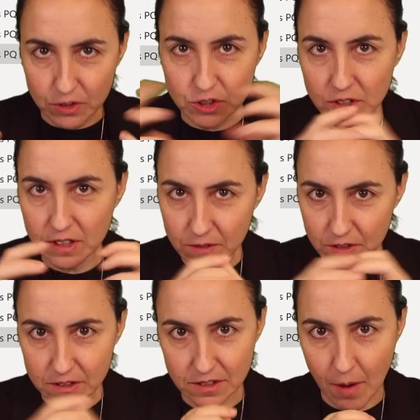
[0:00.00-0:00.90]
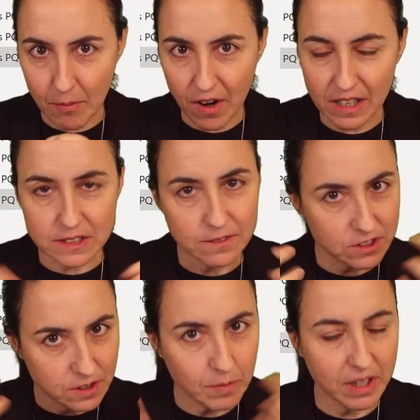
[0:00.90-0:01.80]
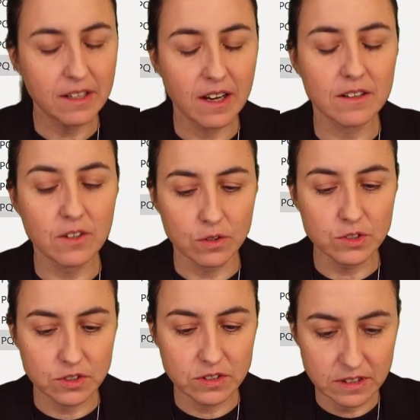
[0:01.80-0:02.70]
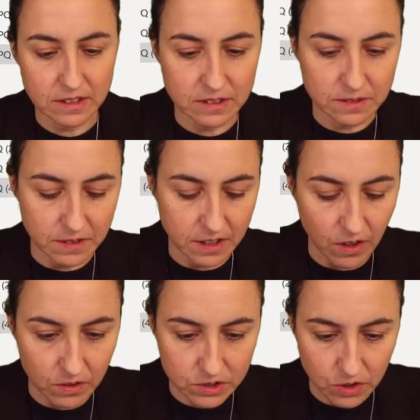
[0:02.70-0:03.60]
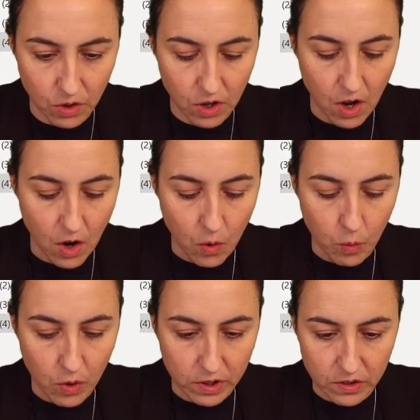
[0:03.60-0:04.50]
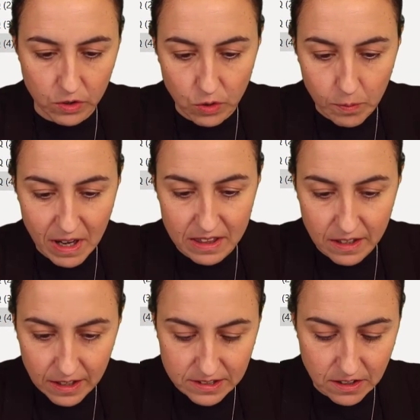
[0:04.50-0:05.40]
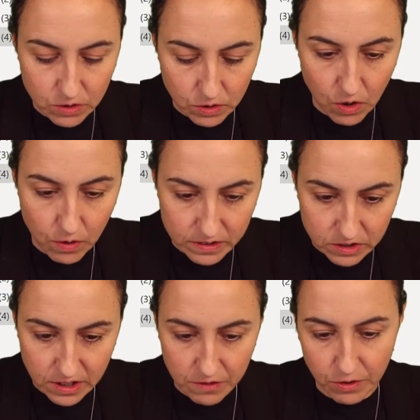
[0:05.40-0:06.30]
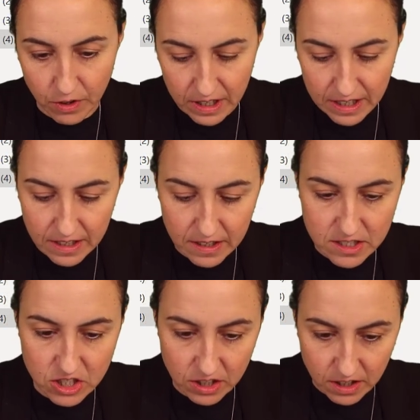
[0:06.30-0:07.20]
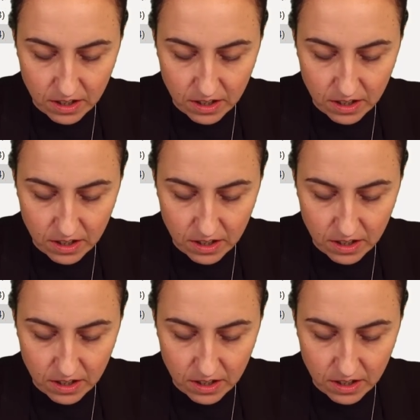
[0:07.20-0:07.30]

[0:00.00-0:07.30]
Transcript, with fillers: going to give you the summarized version, but again, go to see his video. So what you might think is that you go and you say for each